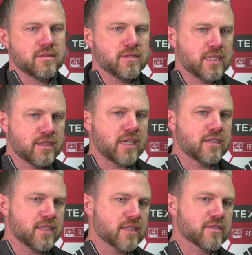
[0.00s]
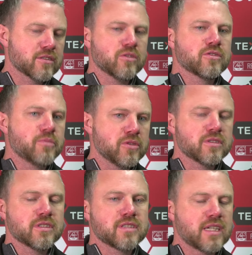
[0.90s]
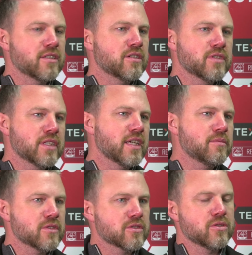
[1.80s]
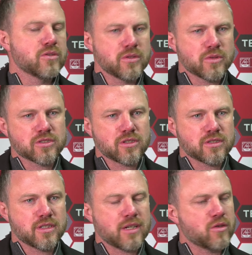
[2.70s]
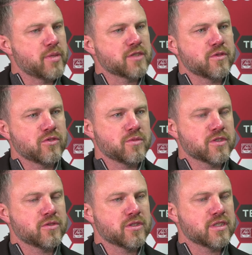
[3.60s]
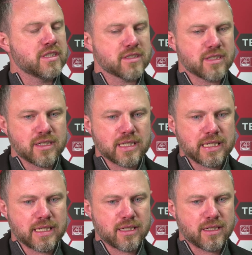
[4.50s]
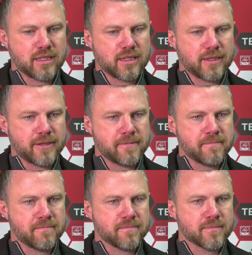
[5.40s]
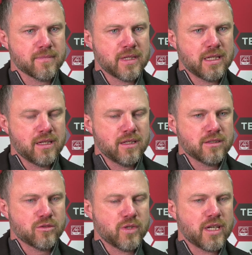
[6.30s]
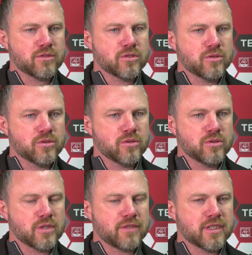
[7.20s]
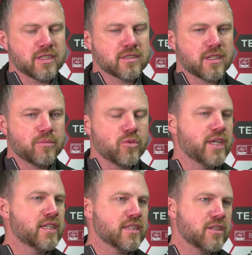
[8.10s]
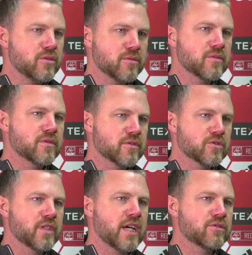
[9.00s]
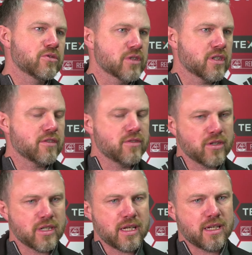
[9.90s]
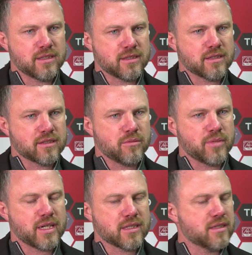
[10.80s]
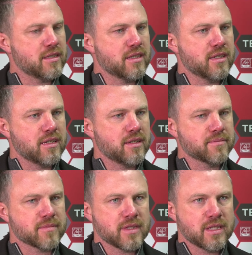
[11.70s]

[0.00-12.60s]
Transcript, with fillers: and that, that's also put the standard of the game. So it was not uh, our best performance for the season, and um, so we have to. I think it's a break now, so we have to recover and come back. Um,